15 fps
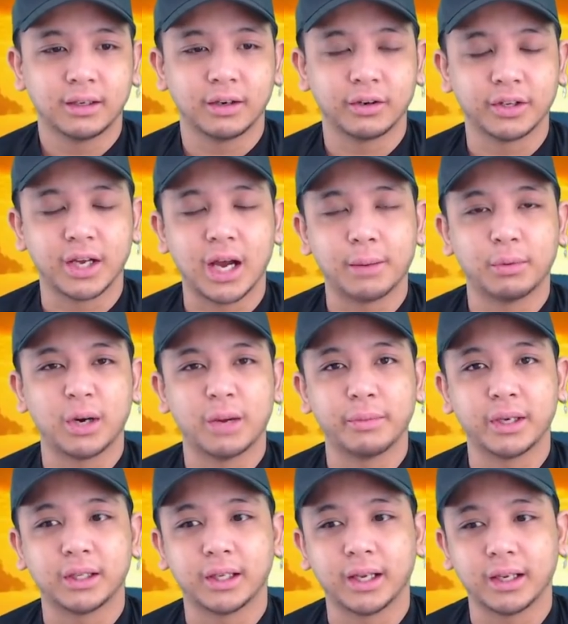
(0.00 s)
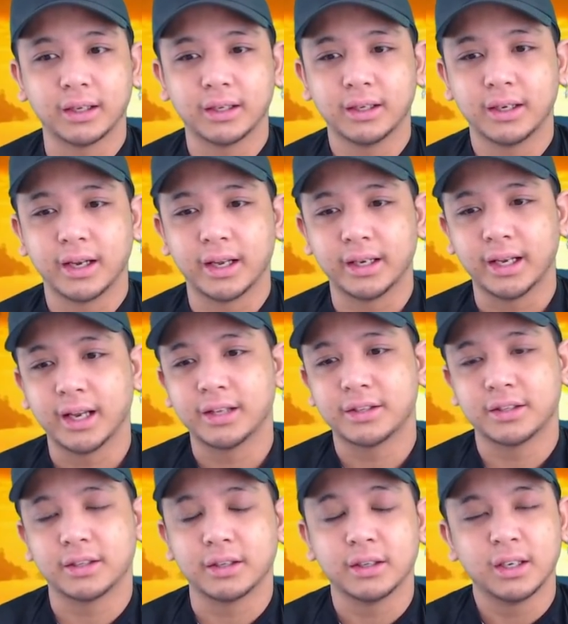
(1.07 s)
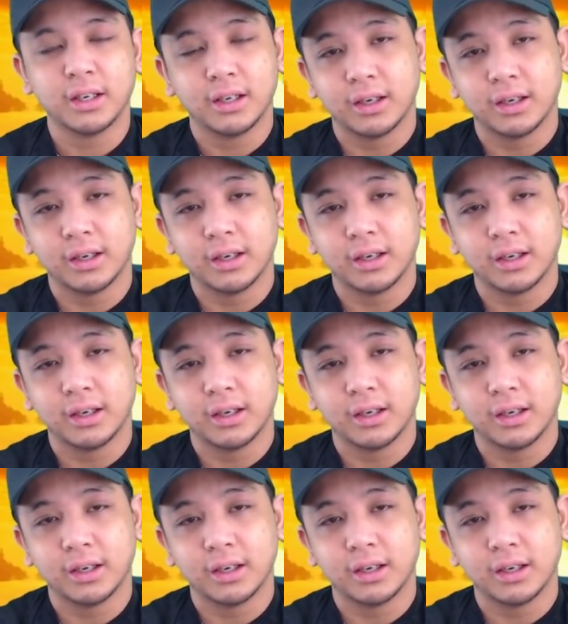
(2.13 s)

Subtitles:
or the Amurami clan, and he had to